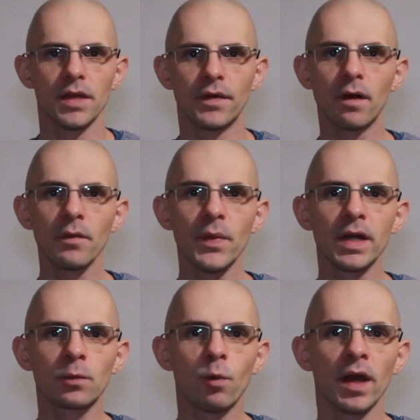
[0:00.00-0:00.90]
The Ferrari
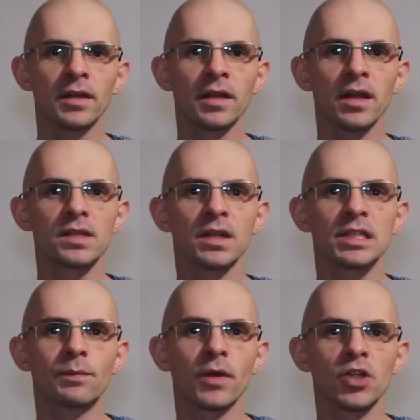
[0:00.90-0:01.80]
BR20 is an
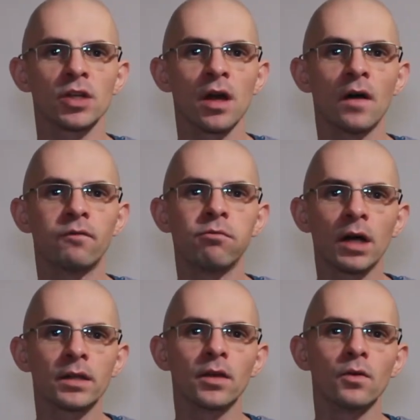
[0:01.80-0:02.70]
expression of
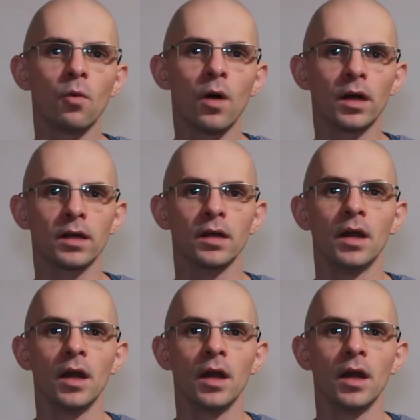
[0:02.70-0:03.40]
what you want.